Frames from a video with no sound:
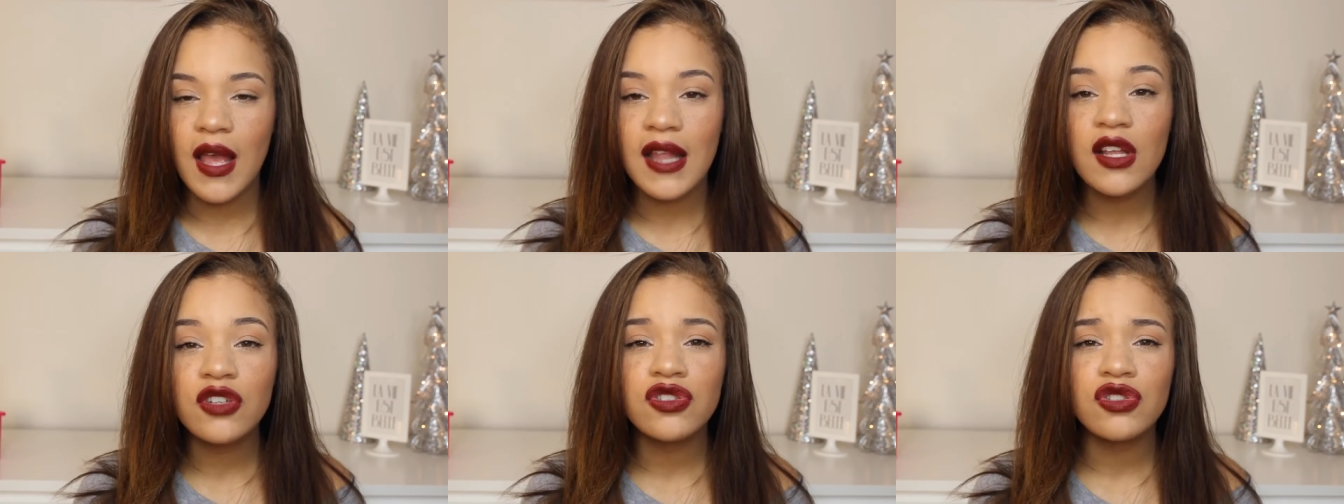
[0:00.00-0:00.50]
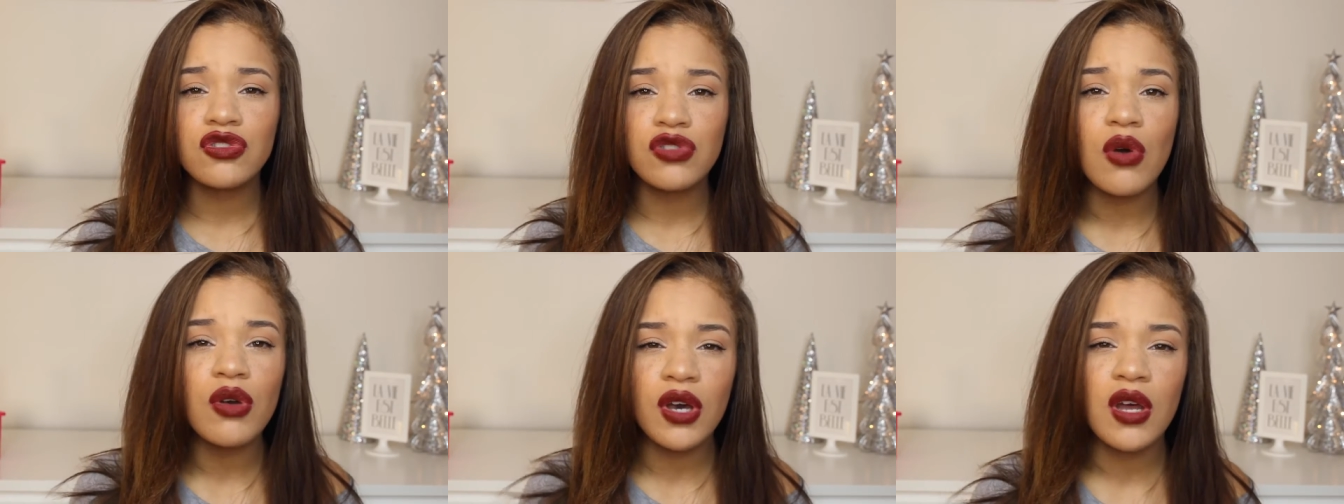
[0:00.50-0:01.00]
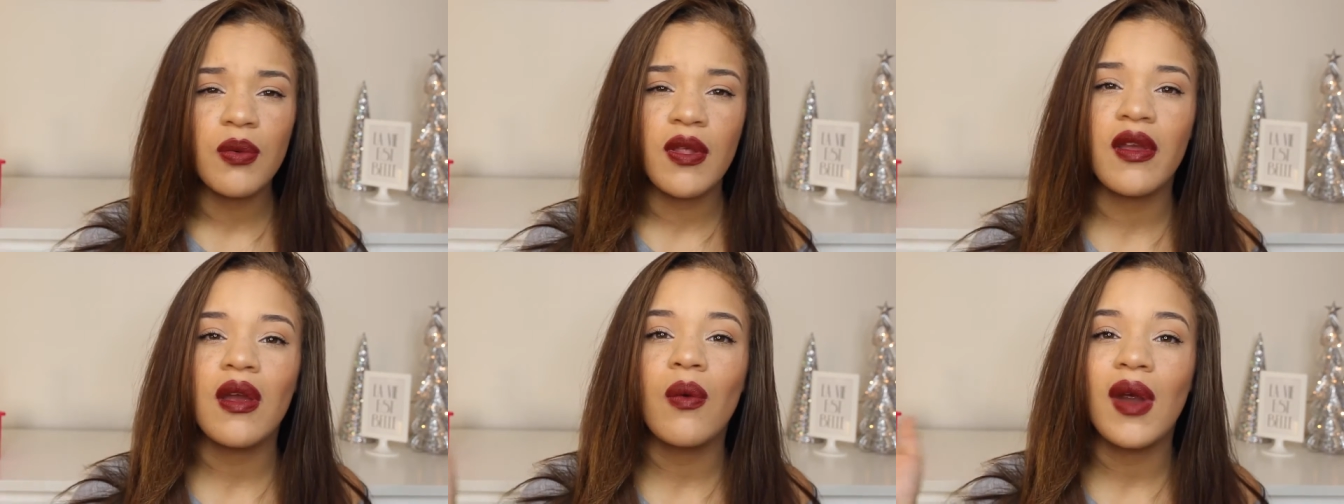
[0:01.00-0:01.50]
it looks so good
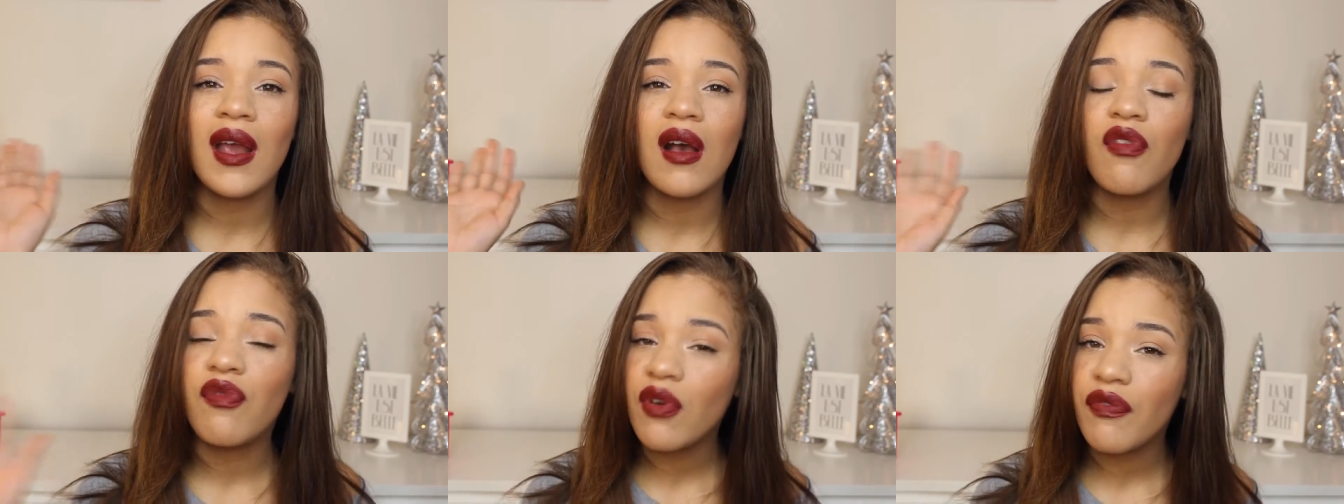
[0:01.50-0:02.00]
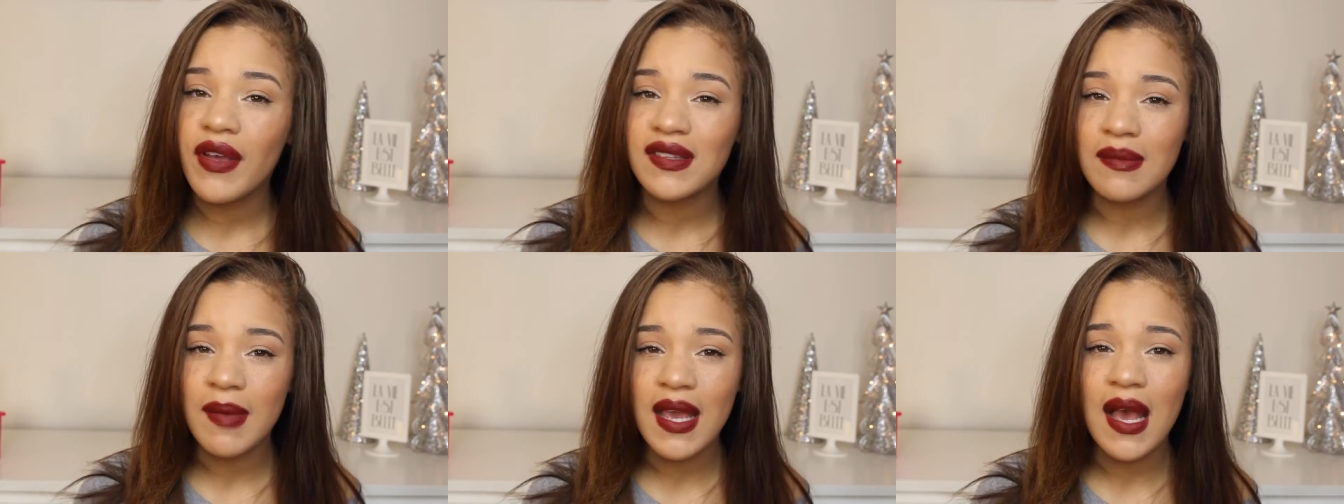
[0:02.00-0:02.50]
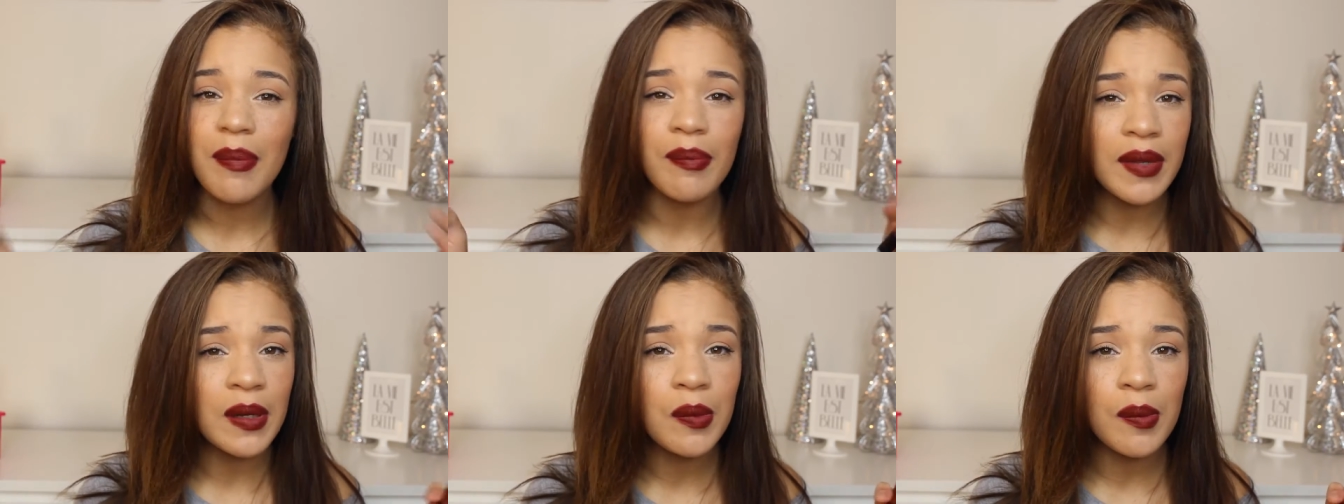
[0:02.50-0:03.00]
whether you're wearing a full face of
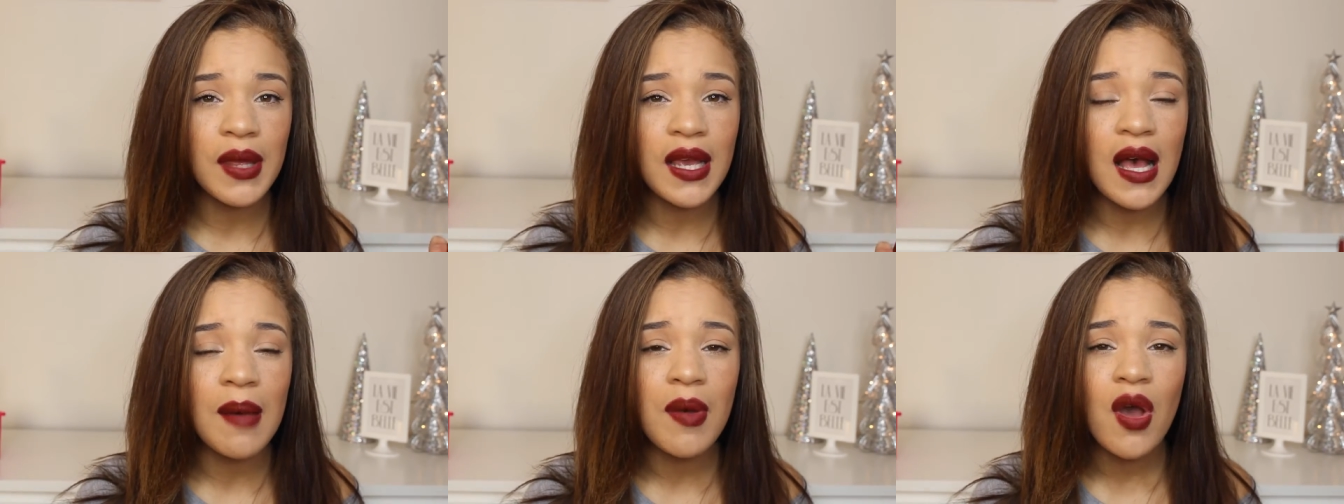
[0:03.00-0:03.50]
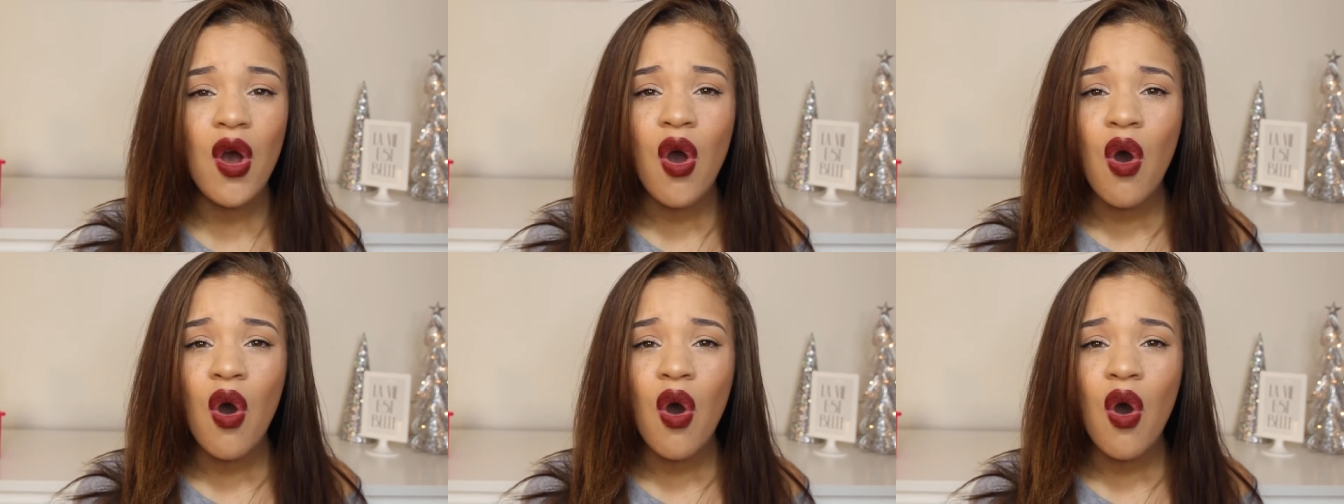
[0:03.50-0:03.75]
makeup minimal makeup